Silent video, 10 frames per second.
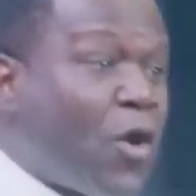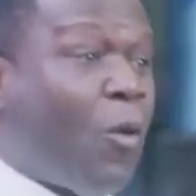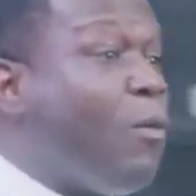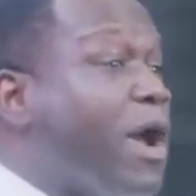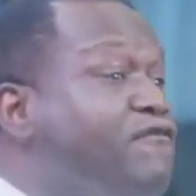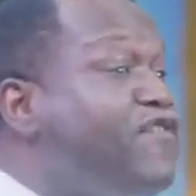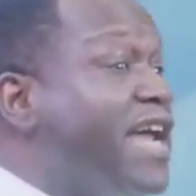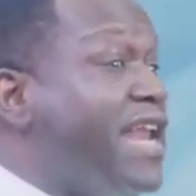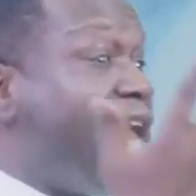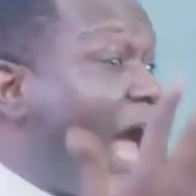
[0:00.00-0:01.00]
what will
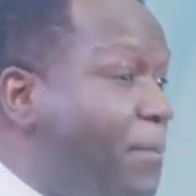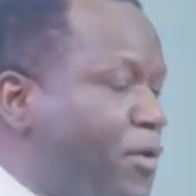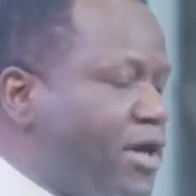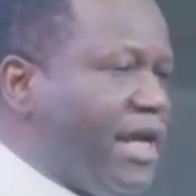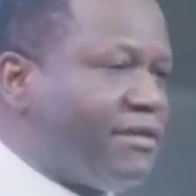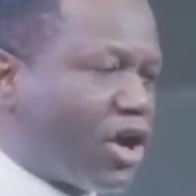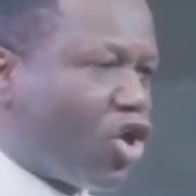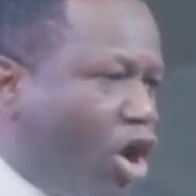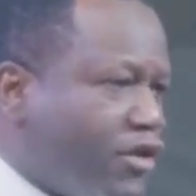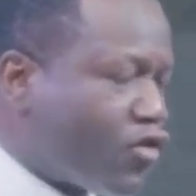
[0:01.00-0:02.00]
finally happen is
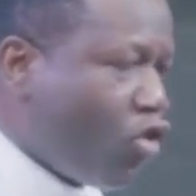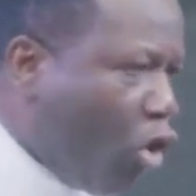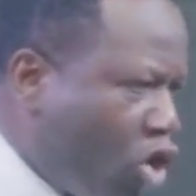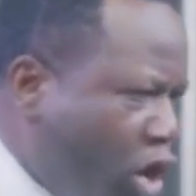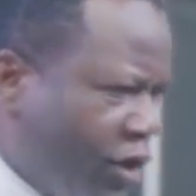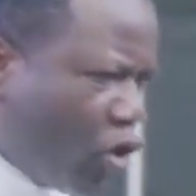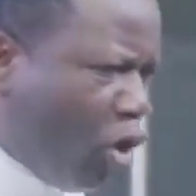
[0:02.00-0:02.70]
that God is going to